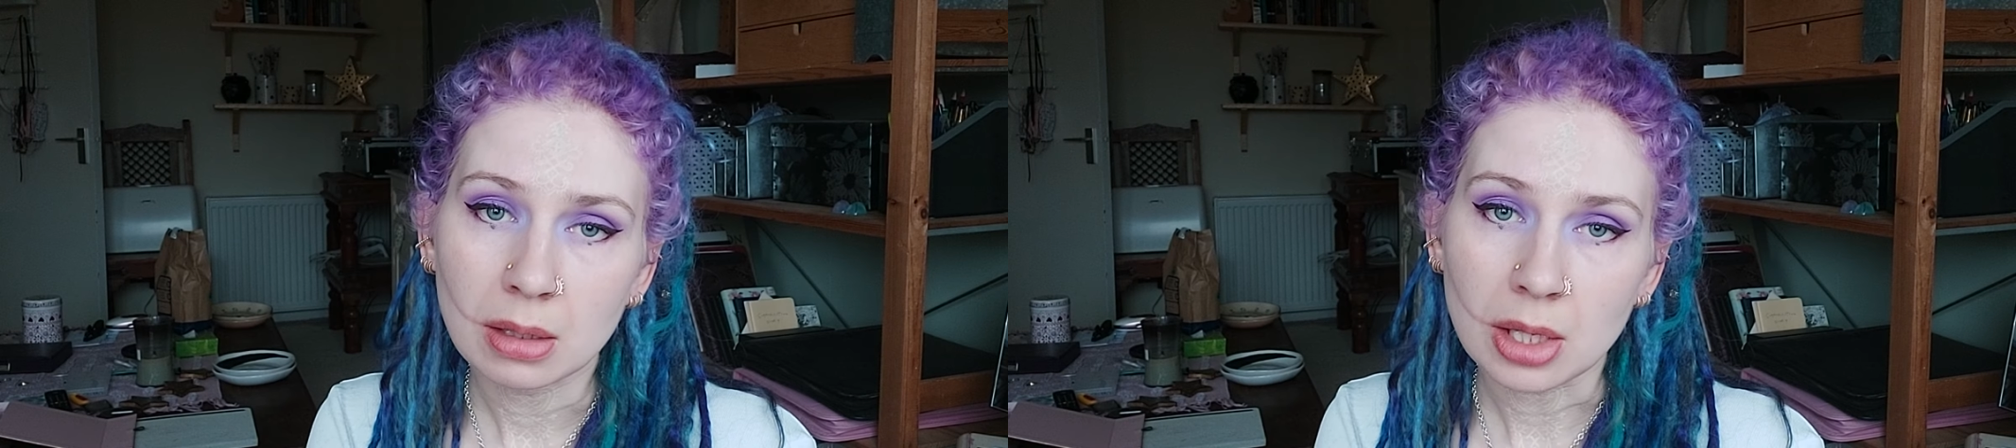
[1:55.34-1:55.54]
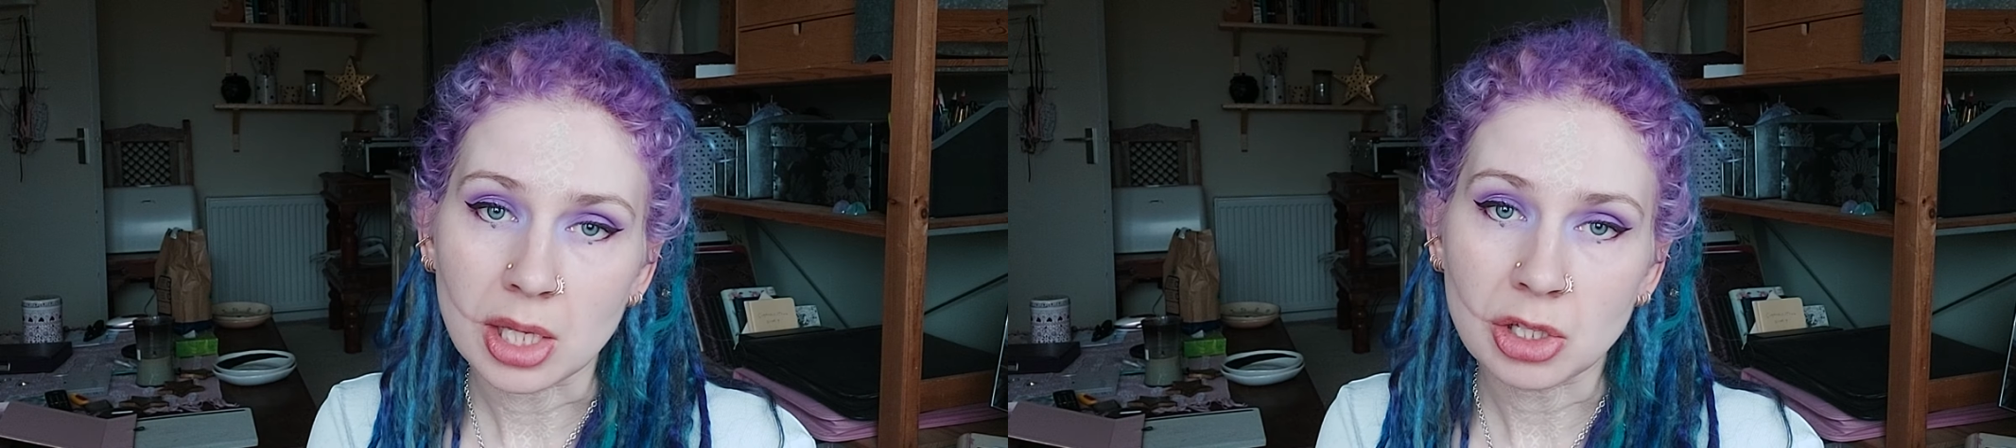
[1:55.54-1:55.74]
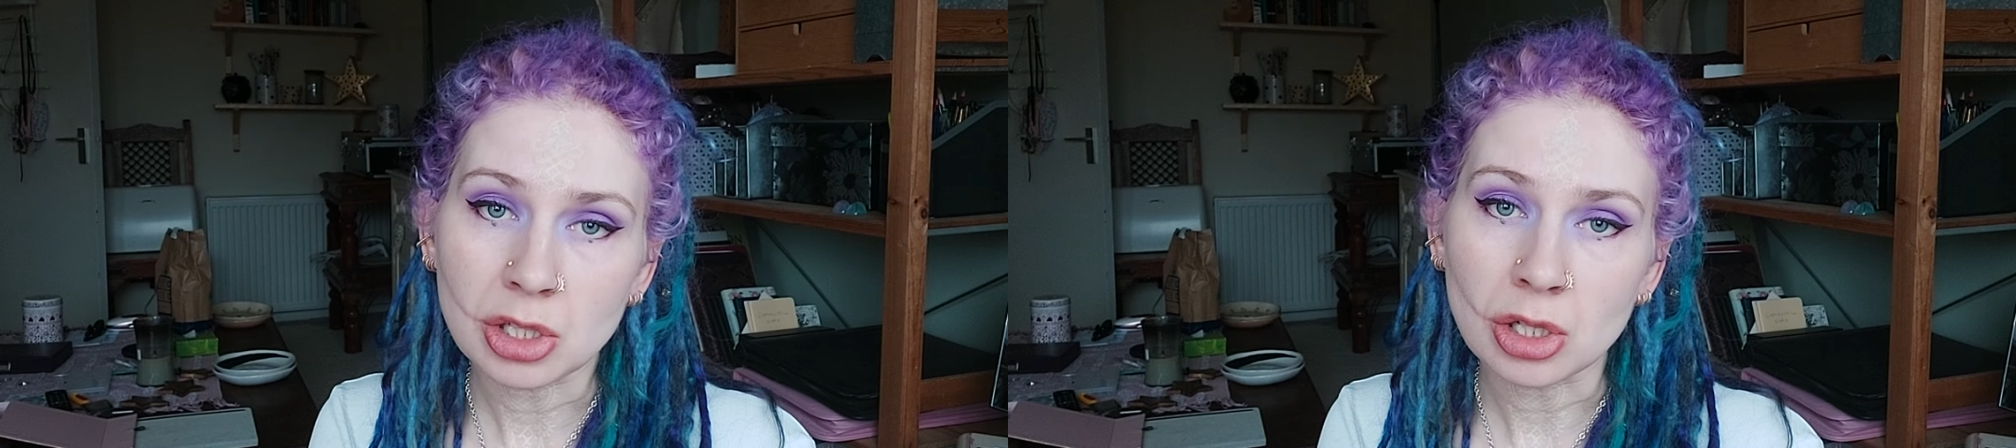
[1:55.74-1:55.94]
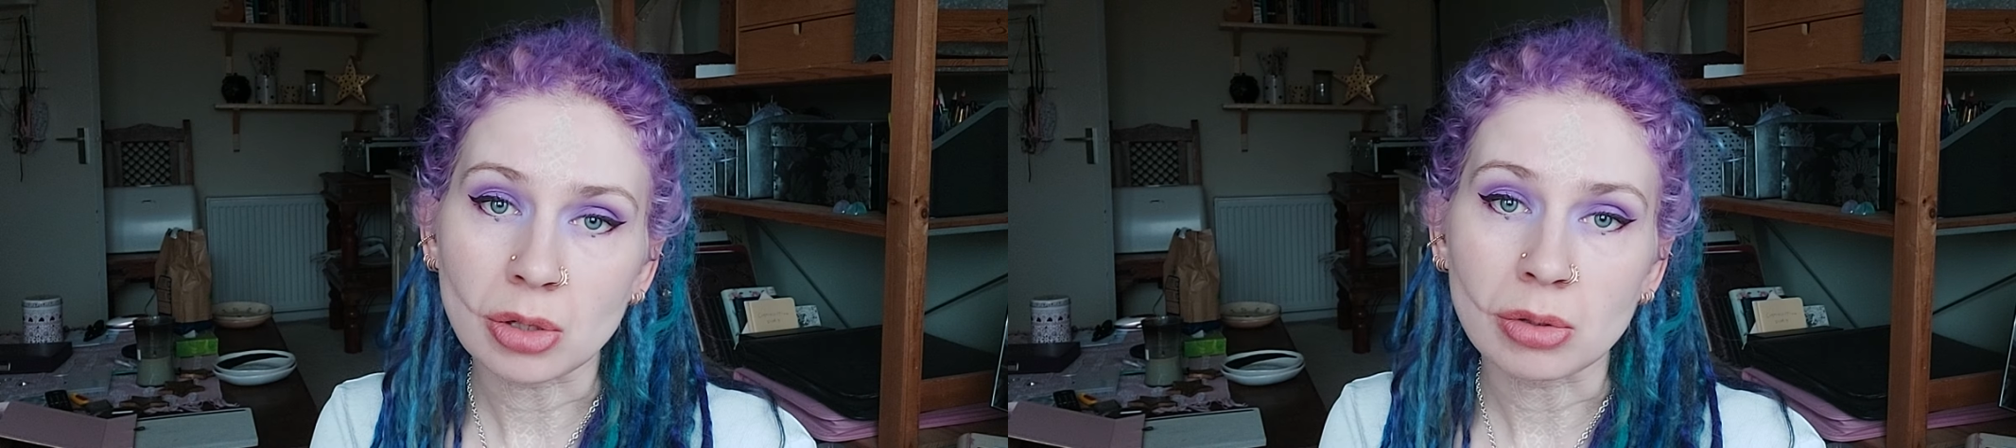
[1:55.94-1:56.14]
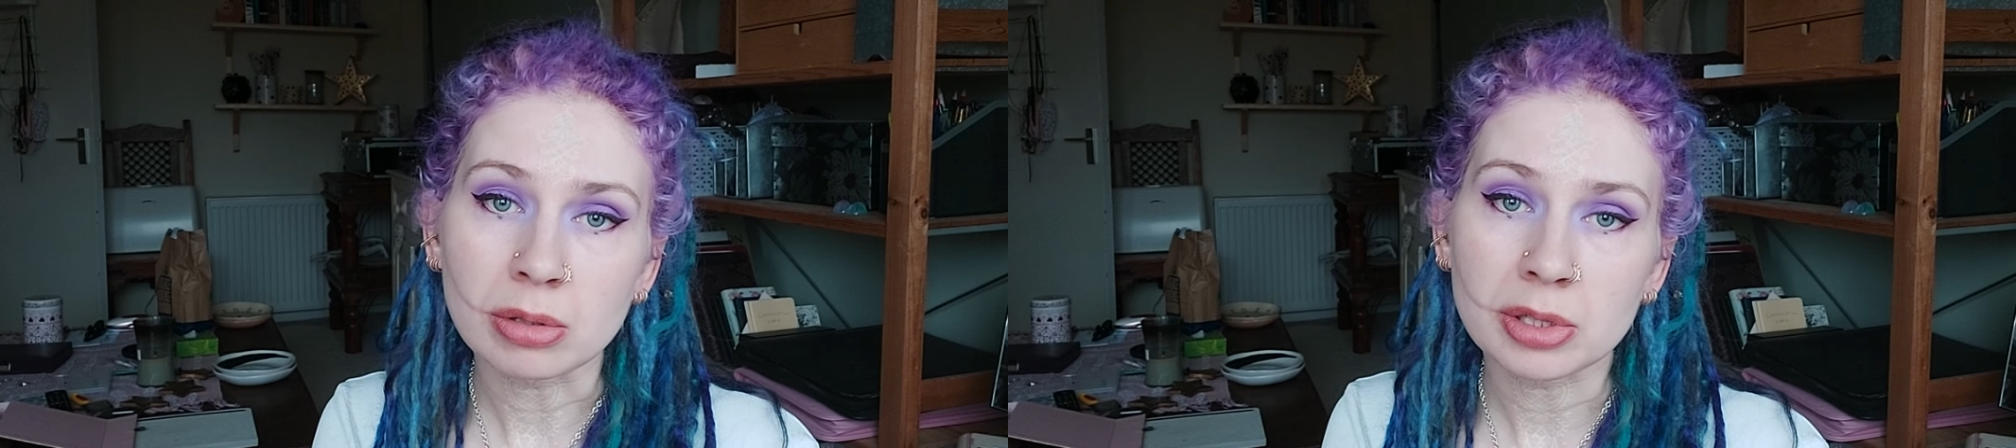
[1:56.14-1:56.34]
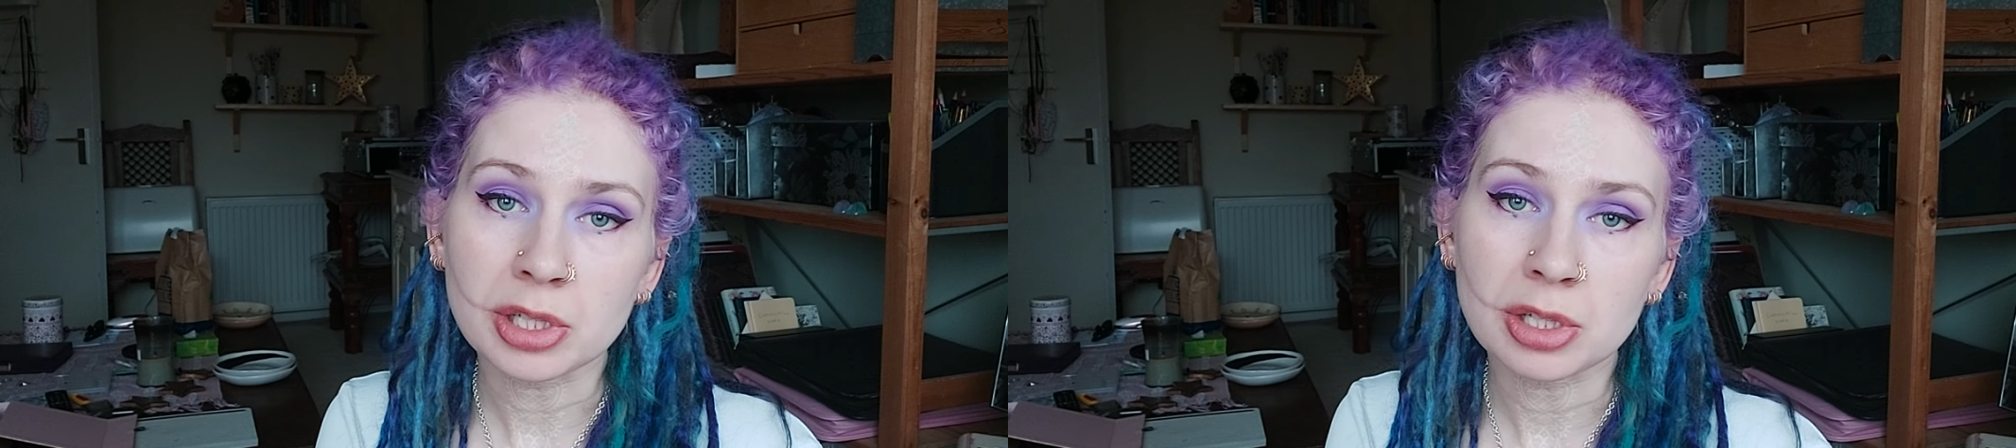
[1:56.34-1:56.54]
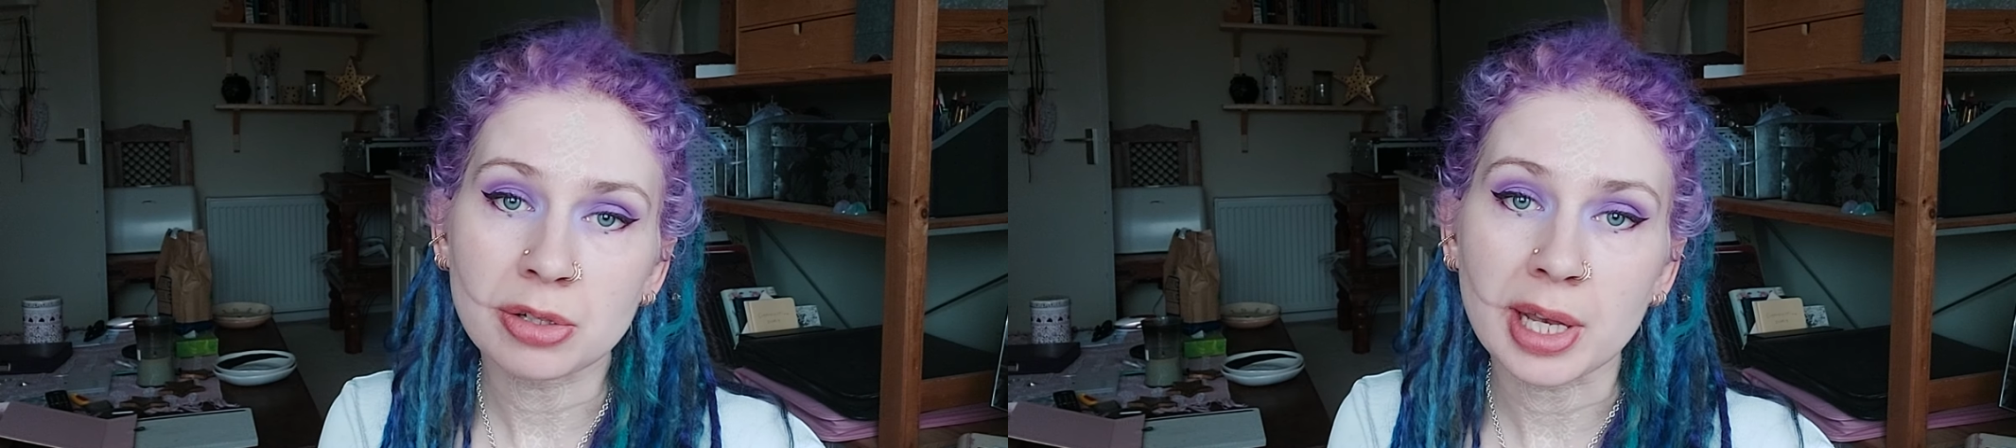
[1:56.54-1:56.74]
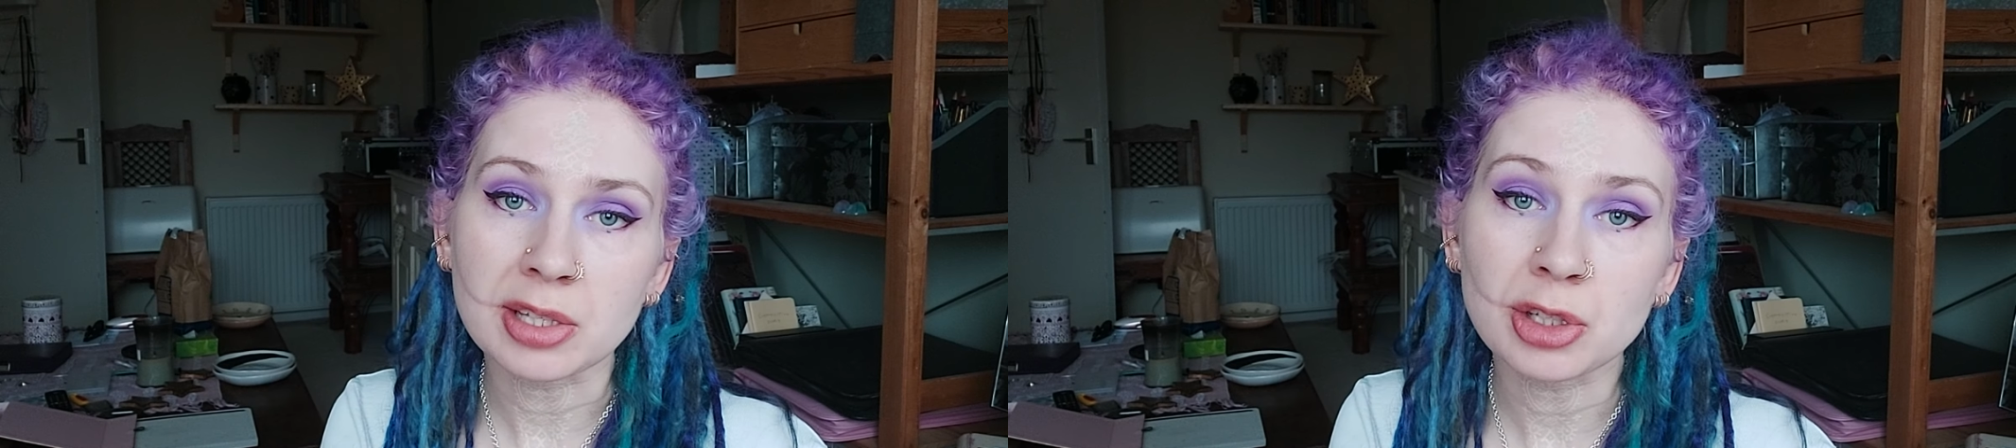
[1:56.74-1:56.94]
His soul
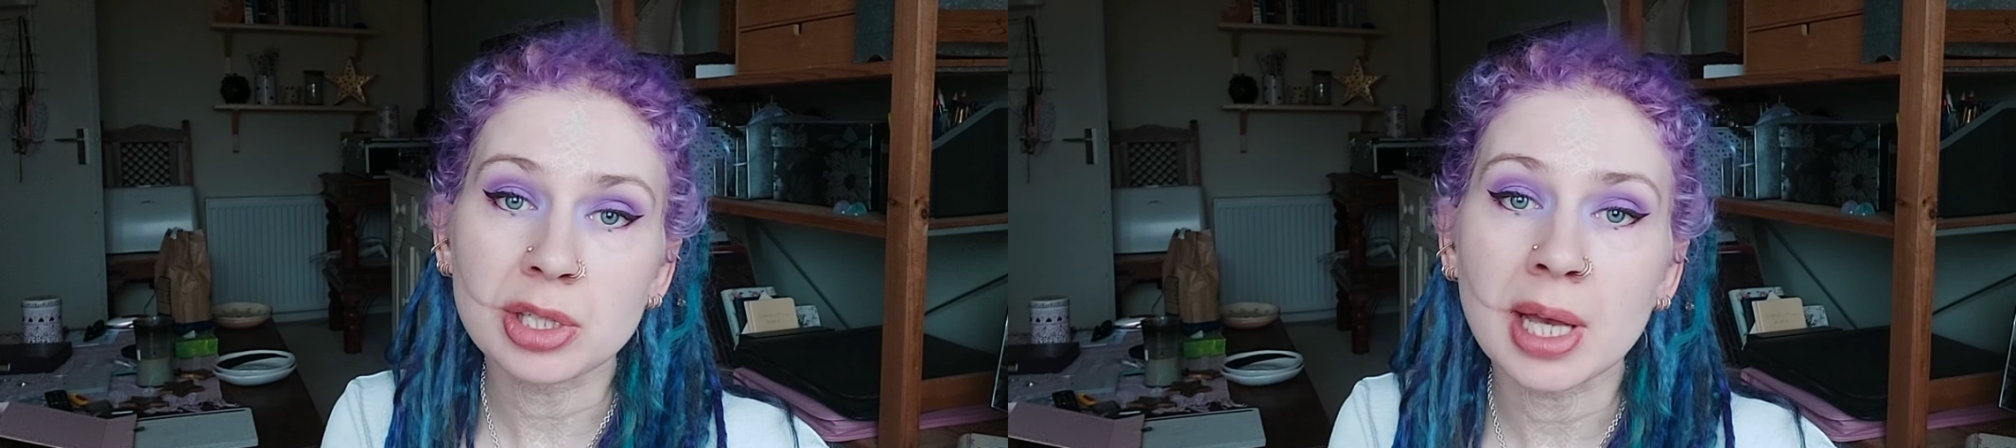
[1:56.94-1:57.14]
stretched